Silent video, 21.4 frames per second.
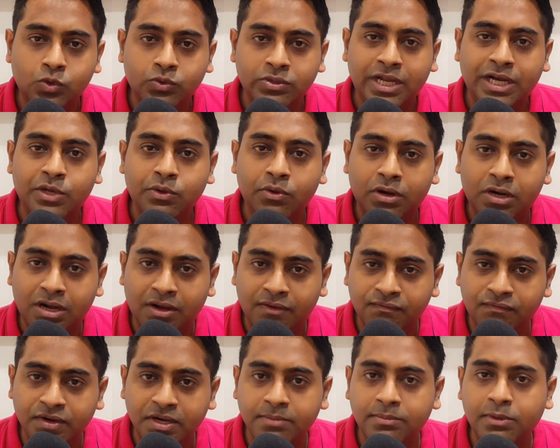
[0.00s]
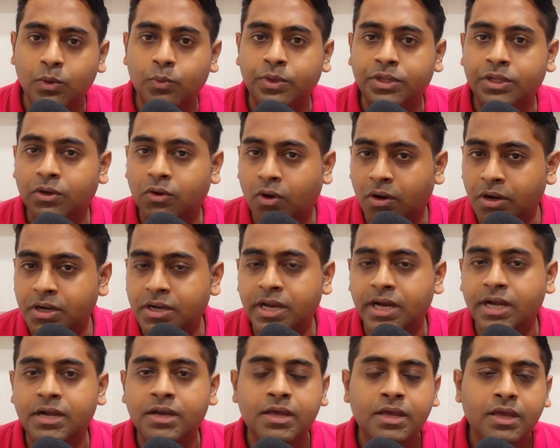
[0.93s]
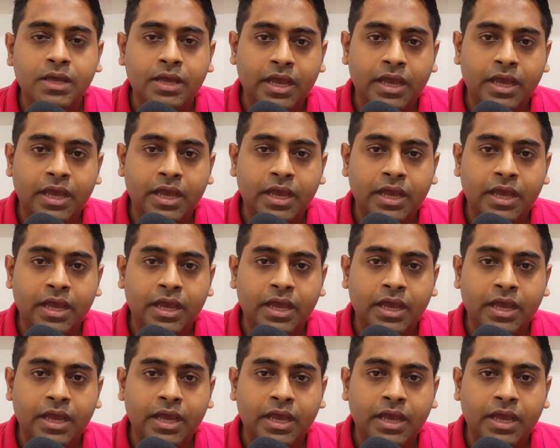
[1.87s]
that you are comfortable with the content